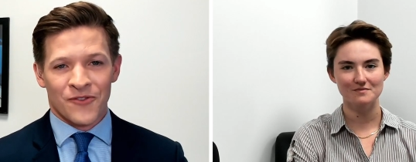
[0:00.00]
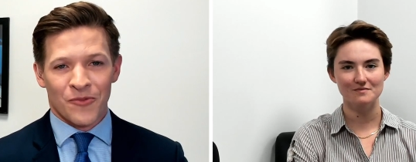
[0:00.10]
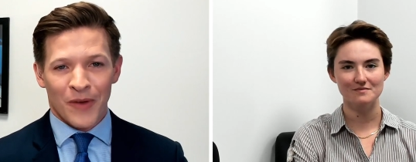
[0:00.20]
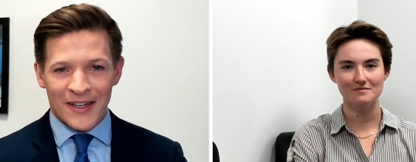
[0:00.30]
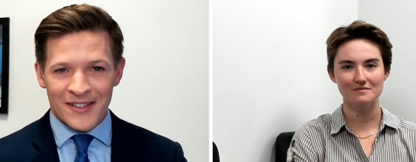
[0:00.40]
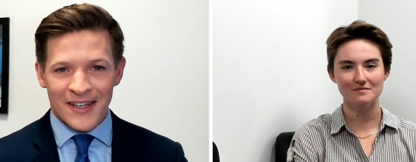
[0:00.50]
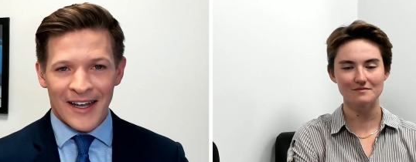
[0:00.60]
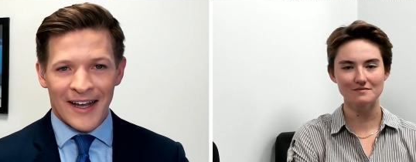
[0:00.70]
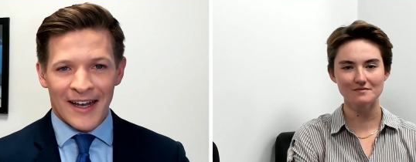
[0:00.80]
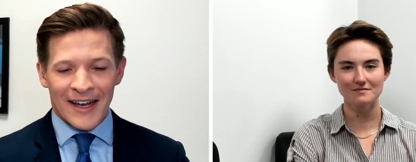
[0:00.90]
Speaker 1: few months
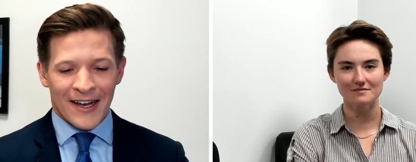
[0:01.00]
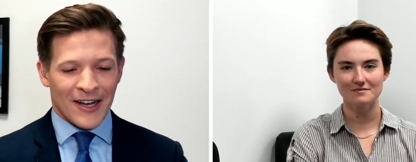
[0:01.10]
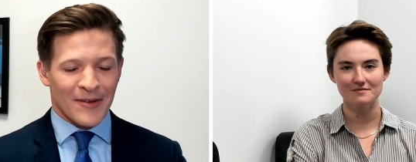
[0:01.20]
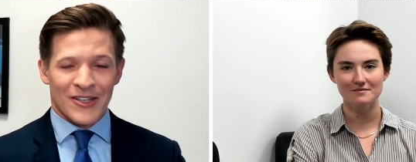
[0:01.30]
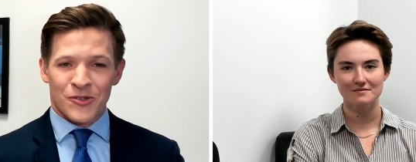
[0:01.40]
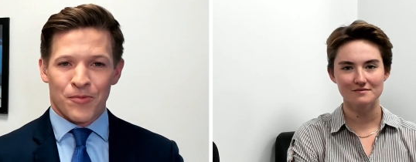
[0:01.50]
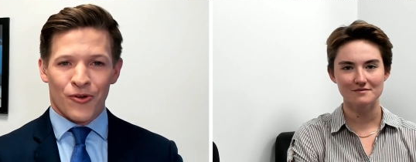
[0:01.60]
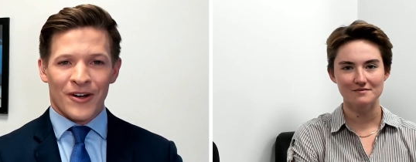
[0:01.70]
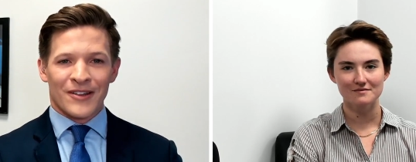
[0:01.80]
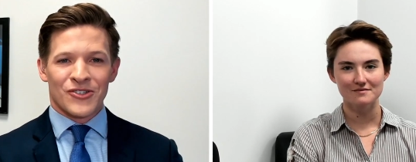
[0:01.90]
uh,
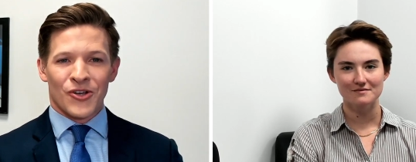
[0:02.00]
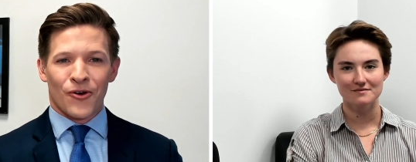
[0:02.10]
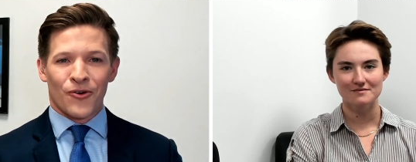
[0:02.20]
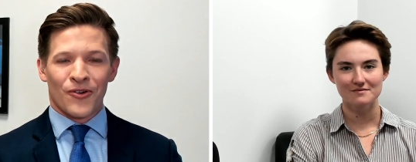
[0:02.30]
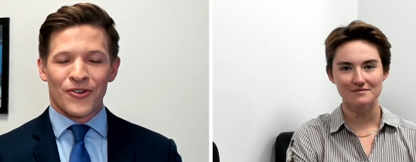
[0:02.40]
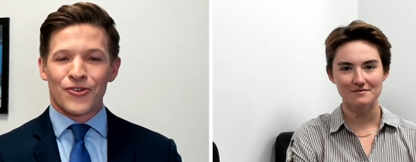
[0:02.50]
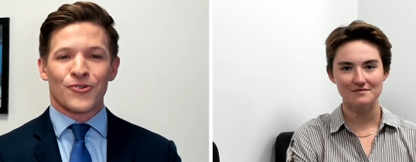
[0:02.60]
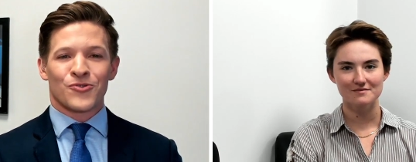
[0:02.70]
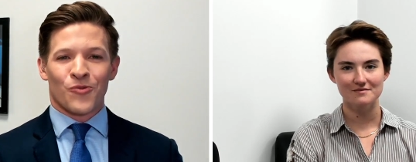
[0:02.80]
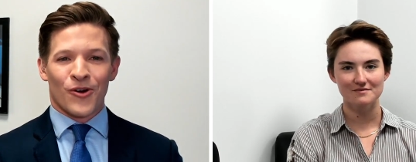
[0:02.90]
exploring this whole
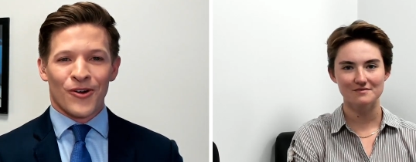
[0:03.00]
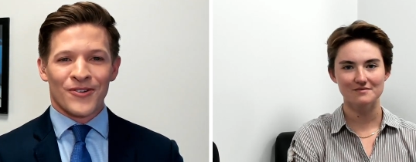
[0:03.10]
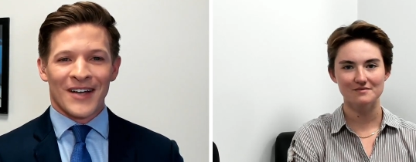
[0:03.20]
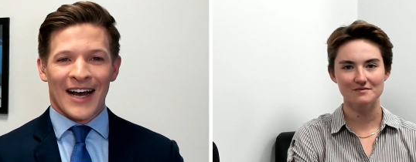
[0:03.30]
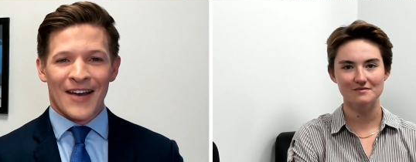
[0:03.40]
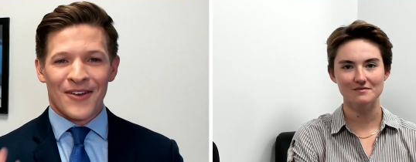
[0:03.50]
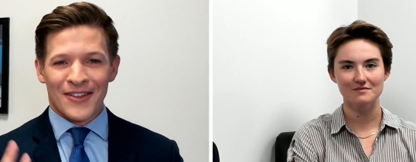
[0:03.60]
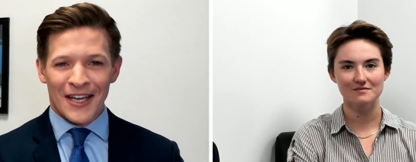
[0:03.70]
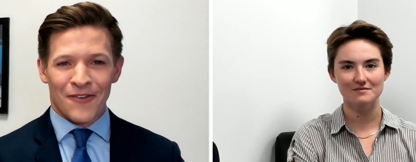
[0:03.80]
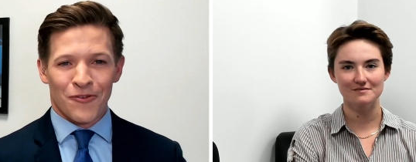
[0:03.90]
news world. Ivy,
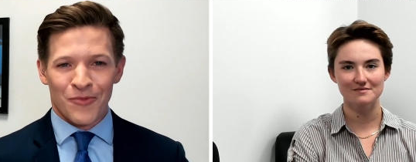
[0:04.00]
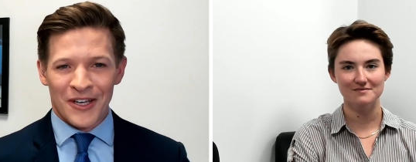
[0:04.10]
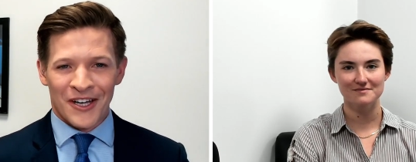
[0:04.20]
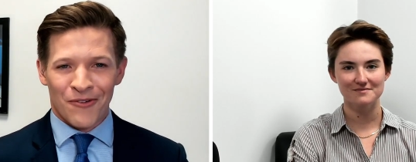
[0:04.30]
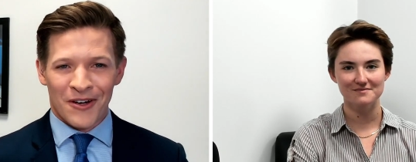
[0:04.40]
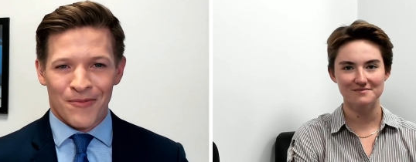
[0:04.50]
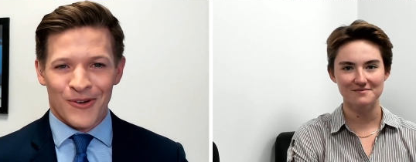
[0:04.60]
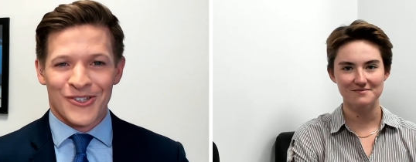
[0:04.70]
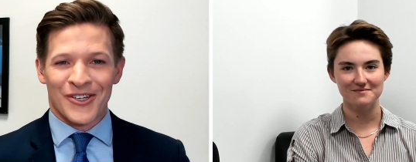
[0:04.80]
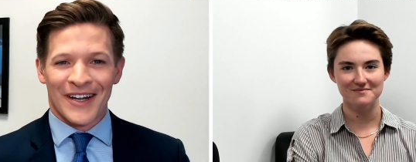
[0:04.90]
thank you for being here. We
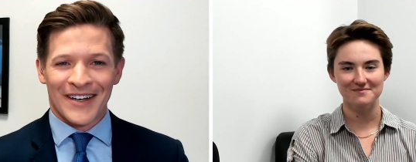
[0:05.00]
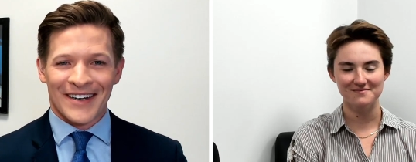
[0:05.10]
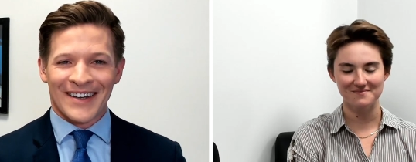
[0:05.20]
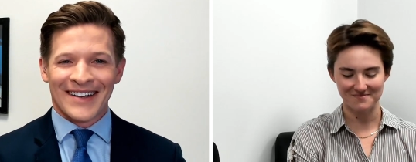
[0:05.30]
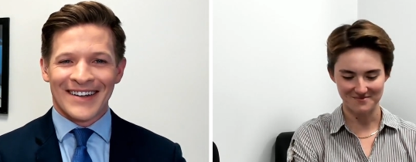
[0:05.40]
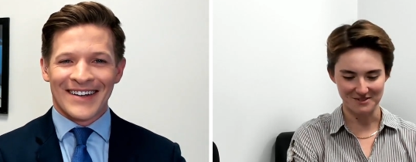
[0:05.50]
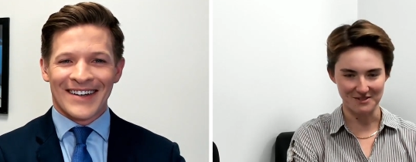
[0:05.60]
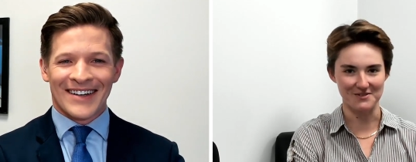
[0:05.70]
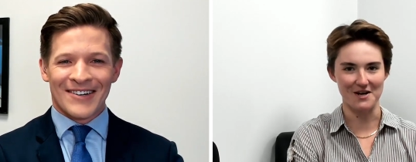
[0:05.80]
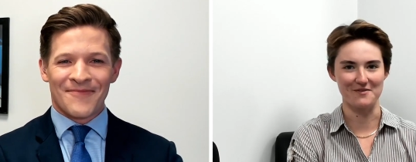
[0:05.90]
appreciate it.
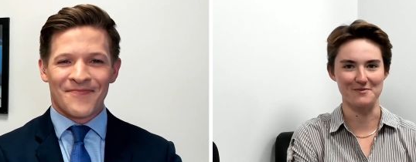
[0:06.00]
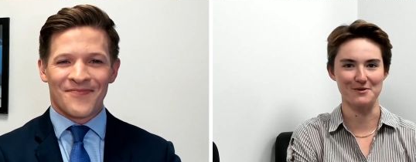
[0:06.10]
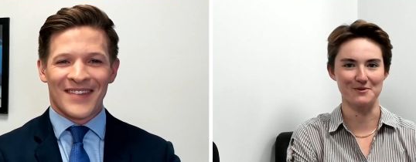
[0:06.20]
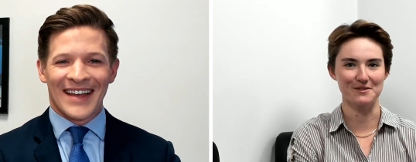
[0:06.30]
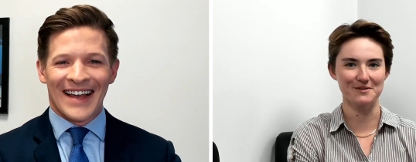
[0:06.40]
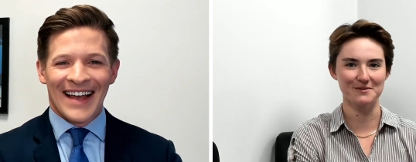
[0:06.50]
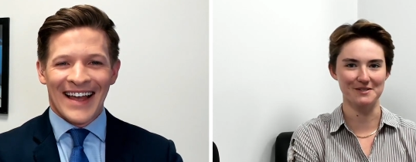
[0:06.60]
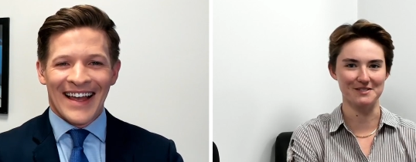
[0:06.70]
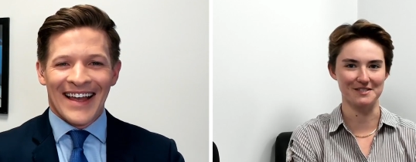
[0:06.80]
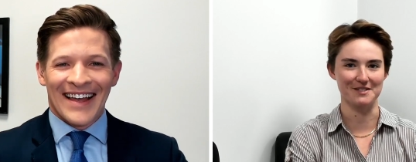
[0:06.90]
Thanks for
Speaker 2: having me, Will.
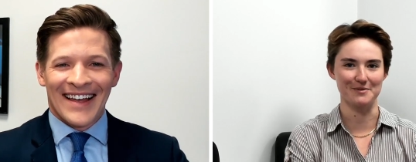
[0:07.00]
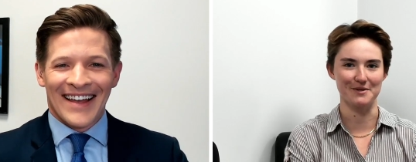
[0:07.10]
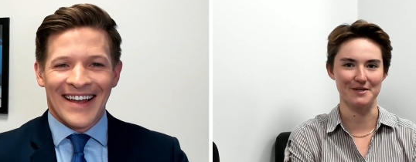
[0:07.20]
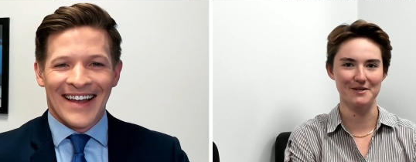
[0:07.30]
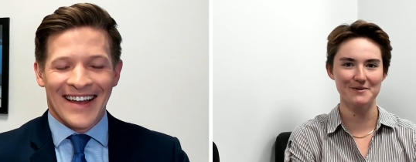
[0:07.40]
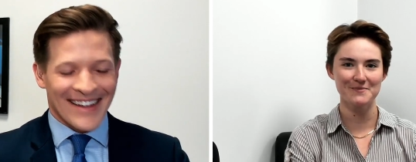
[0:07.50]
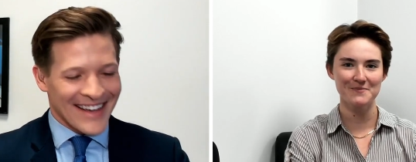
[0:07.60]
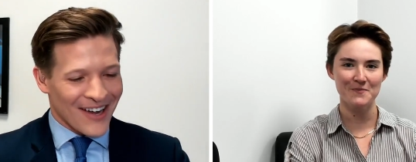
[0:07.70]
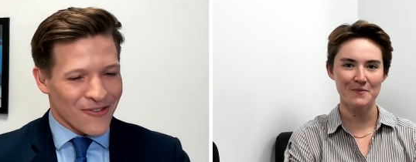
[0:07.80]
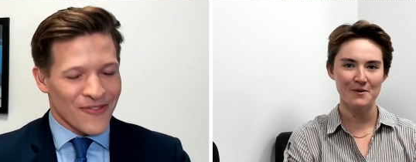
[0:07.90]
Excited to be here.
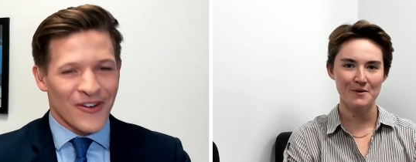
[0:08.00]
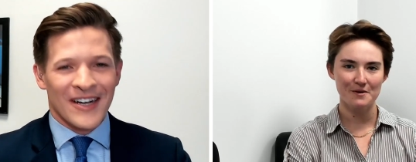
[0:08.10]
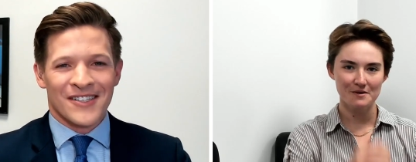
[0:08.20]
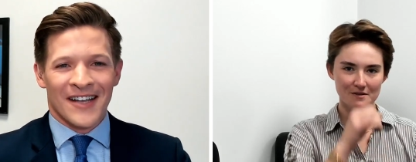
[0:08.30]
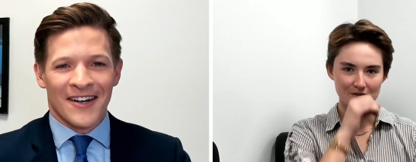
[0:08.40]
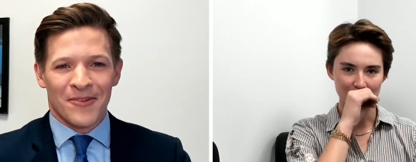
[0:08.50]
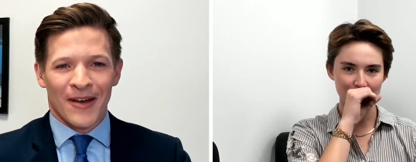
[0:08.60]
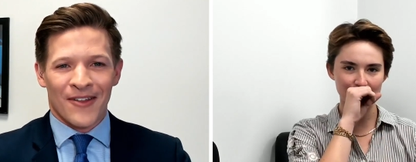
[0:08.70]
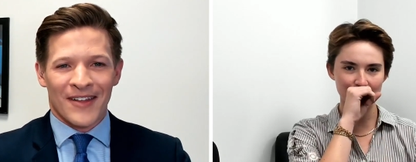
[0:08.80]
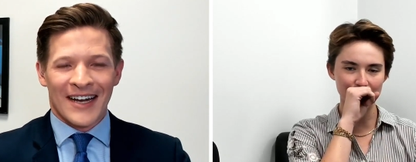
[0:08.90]
Speaker 1: Yeah, we're very excited
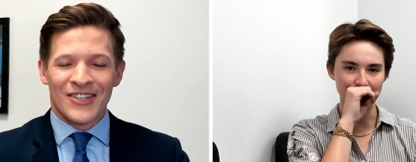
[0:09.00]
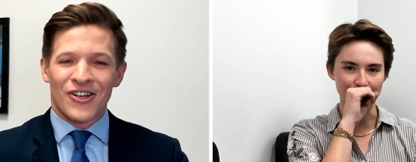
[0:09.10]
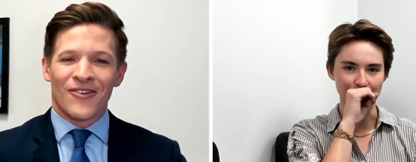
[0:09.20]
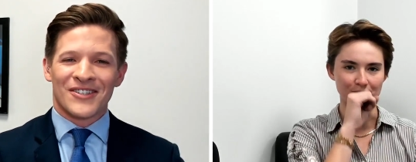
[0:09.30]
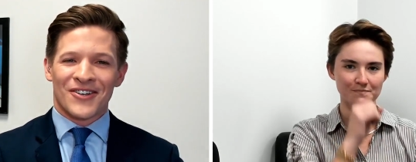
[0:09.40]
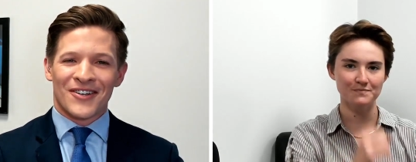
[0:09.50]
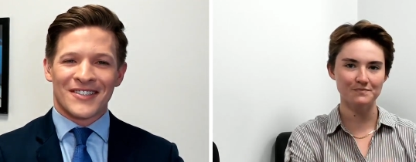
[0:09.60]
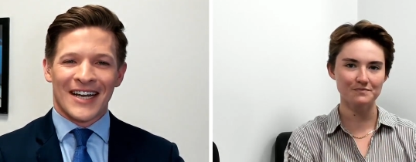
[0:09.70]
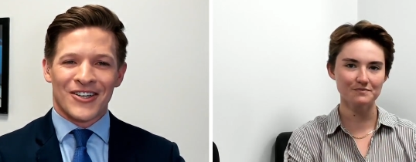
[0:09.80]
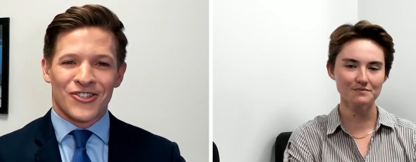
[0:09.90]
about that. And it's always a good
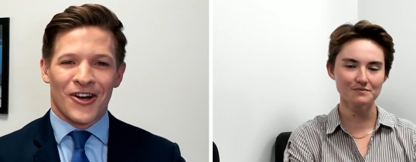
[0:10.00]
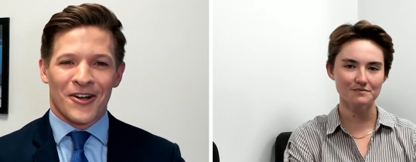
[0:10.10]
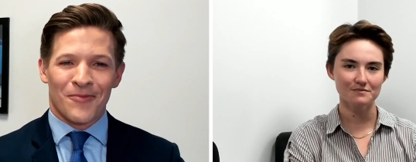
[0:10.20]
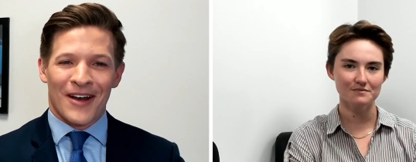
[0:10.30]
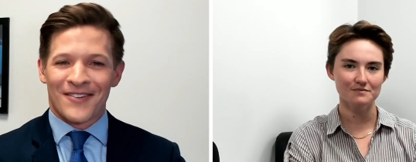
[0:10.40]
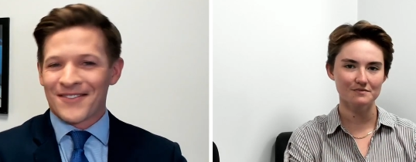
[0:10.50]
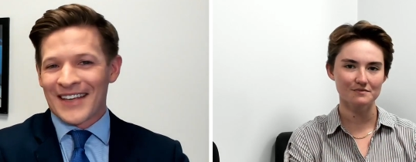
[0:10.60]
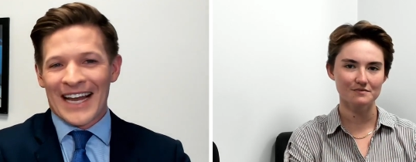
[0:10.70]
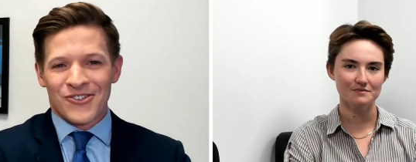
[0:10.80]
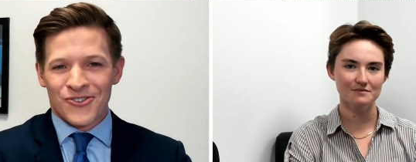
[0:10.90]
day to talk about
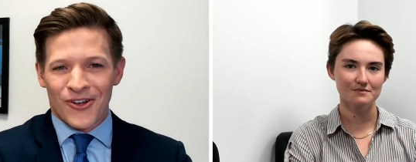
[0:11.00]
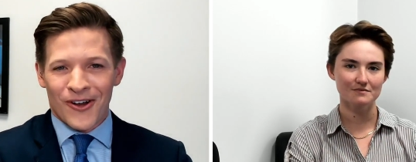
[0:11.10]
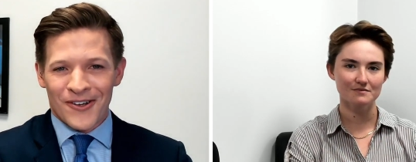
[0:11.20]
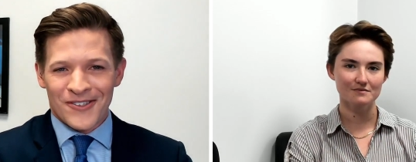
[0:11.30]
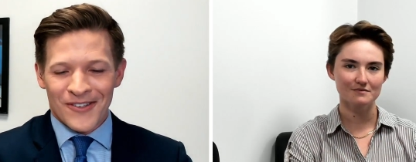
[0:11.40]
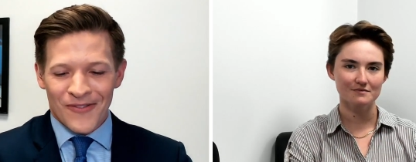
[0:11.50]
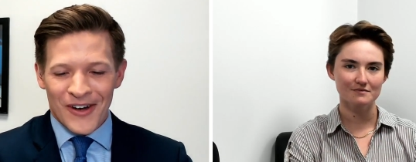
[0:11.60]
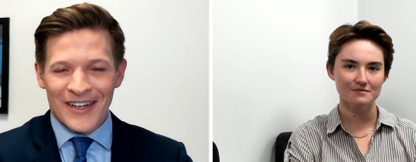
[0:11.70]
cats and dogs. Very